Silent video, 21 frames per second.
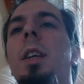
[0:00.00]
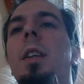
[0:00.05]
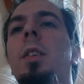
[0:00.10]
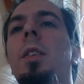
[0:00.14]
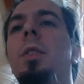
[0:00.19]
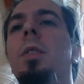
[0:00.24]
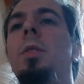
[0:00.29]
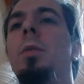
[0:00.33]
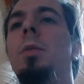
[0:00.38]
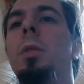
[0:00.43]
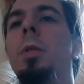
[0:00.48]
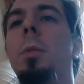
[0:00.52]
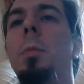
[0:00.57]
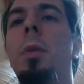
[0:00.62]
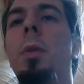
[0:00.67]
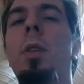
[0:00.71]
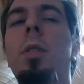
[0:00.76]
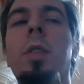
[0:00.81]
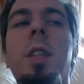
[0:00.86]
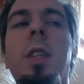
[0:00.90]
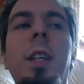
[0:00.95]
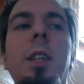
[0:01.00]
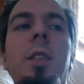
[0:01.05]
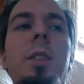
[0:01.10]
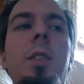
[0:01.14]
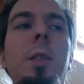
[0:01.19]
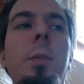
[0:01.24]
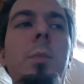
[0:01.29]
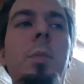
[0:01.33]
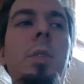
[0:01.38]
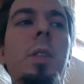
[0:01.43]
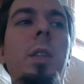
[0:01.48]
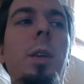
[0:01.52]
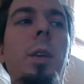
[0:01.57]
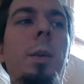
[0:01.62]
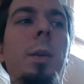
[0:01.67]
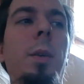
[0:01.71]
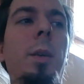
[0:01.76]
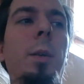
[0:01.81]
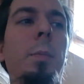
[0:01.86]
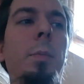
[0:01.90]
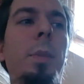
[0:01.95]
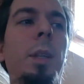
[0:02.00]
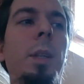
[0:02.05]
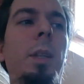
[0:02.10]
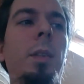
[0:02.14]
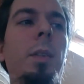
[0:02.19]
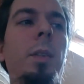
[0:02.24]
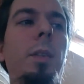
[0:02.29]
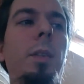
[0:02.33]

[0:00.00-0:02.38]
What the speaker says: and not grow the block size seems a bit,